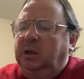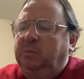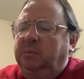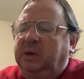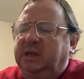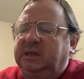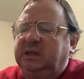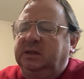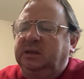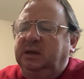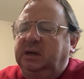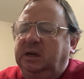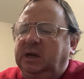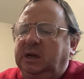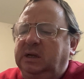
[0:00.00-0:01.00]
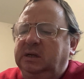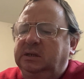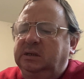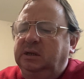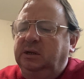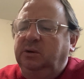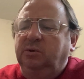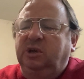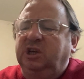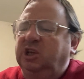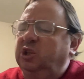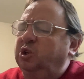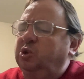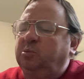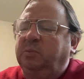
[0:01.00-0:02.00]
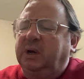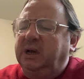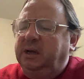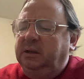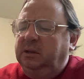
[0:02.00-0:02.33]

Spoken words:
but in reality you cannot buy